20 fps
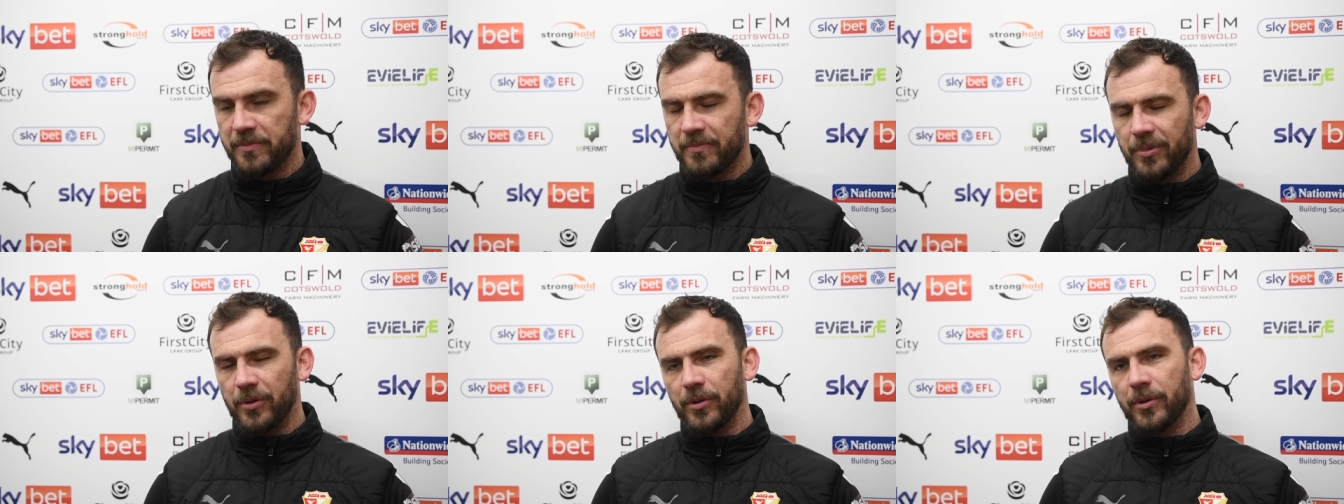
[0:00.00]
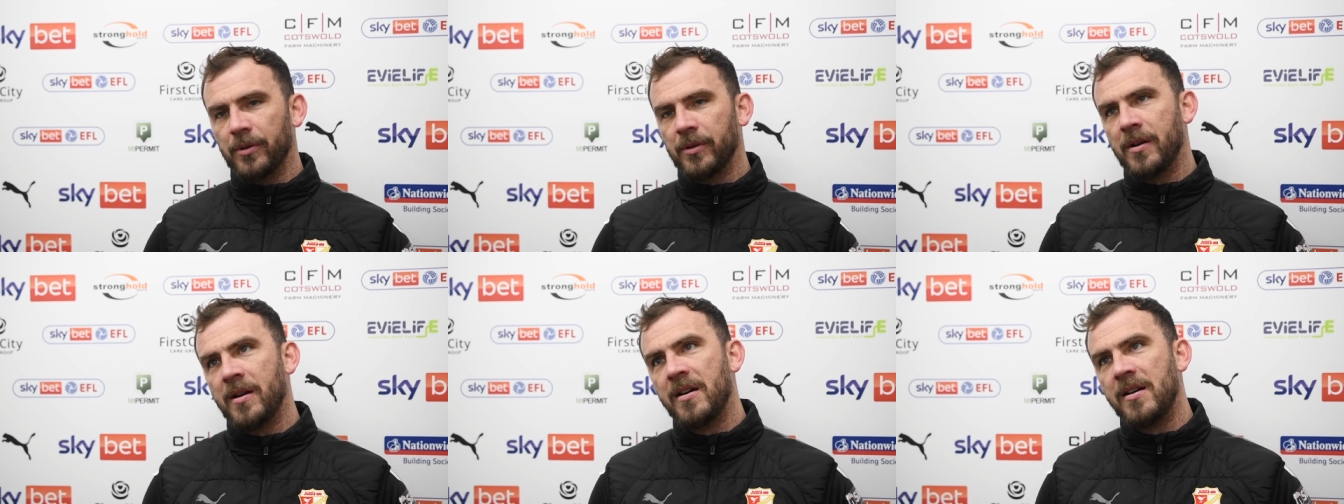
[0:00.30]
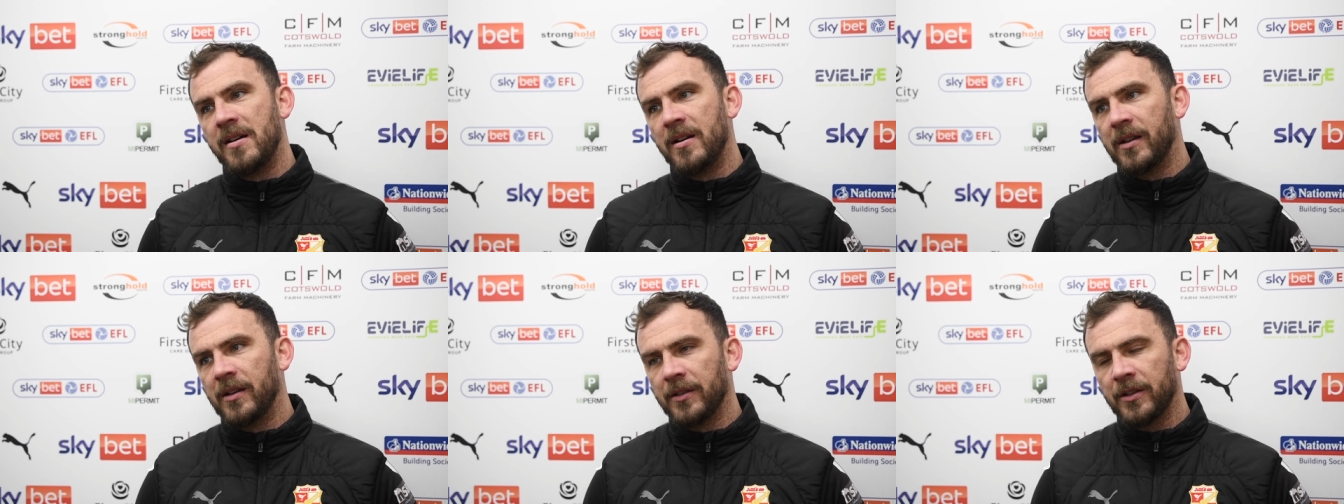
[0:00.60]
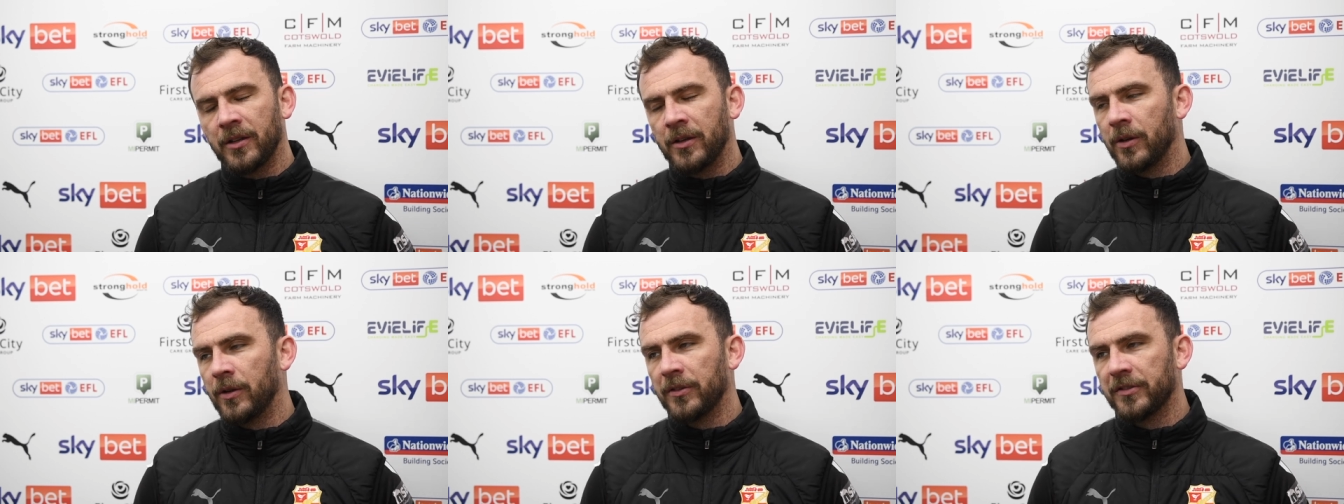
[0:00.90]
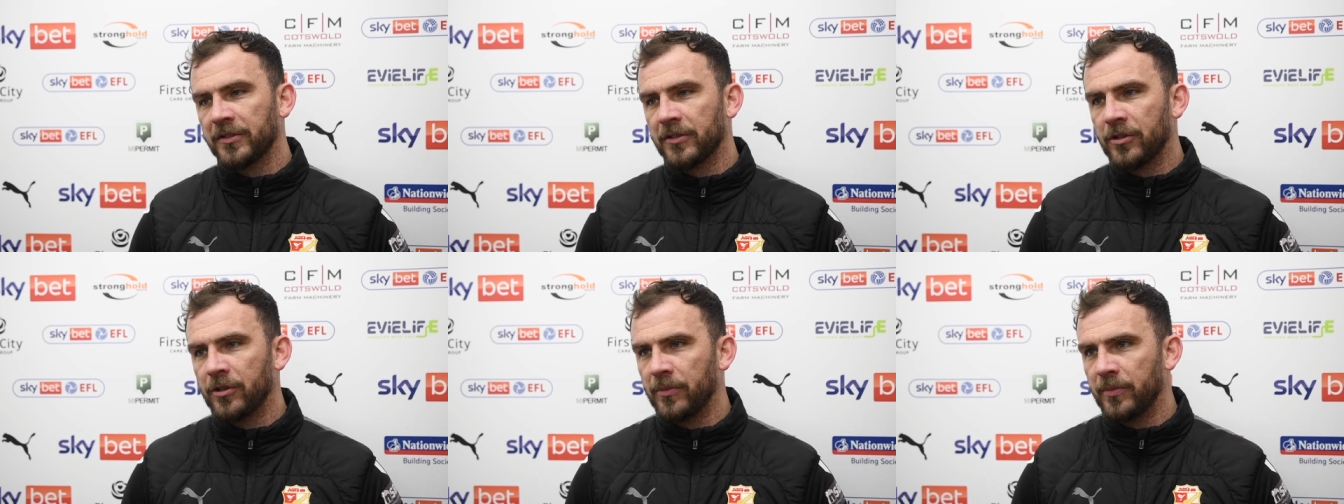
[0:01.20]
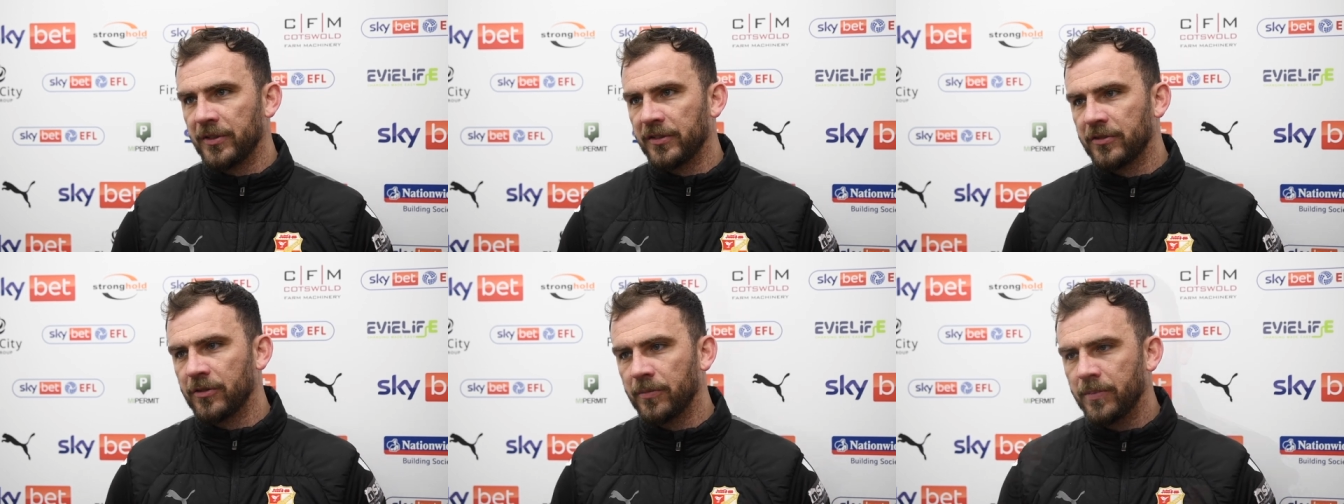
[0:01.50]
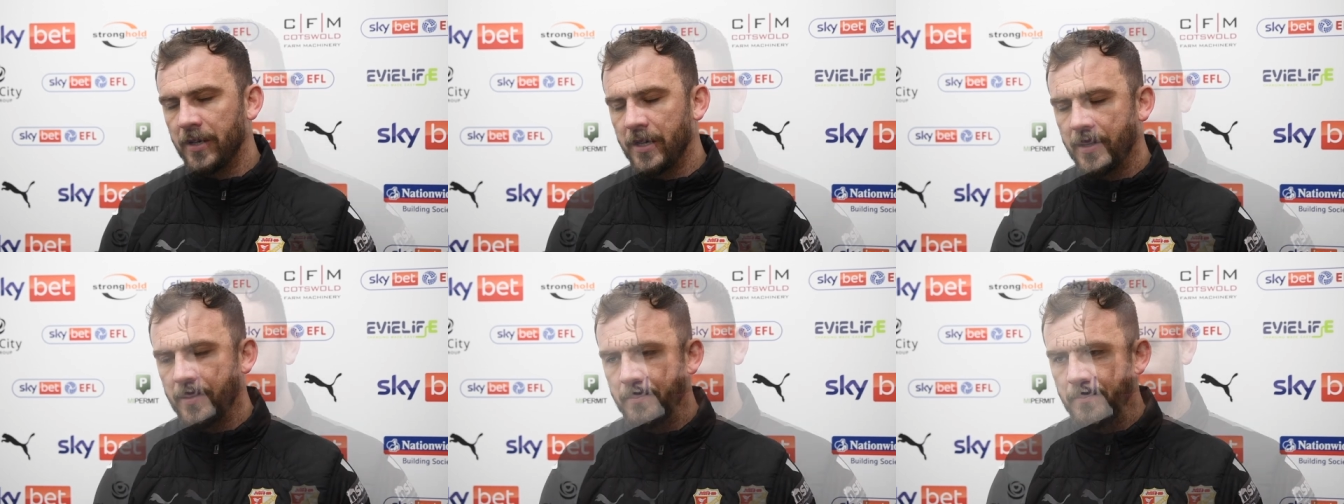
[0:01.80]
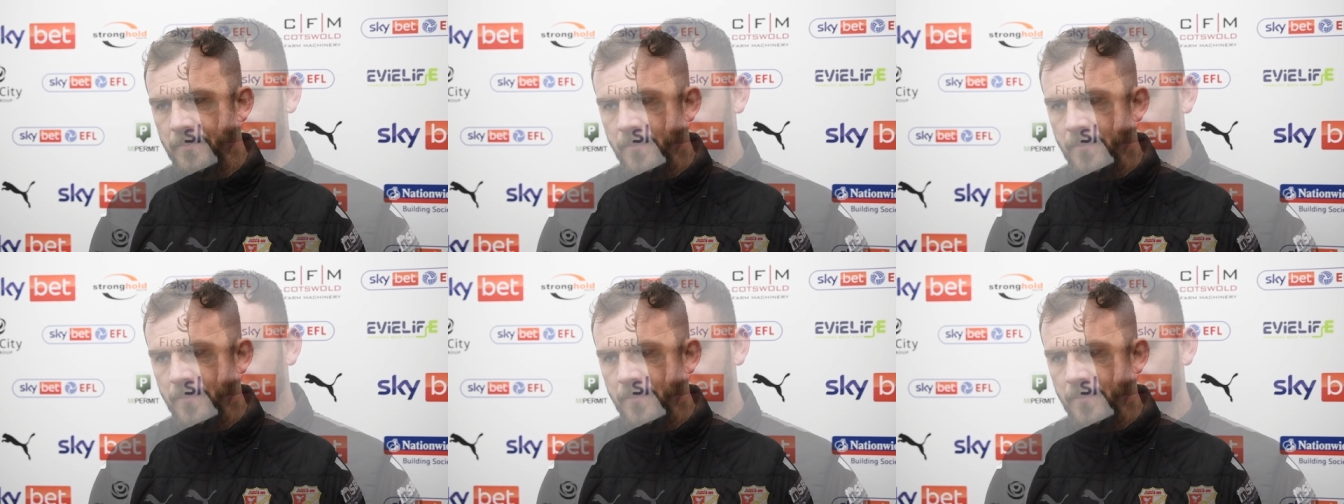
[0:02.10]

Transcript: But the goals will come. He's a good player.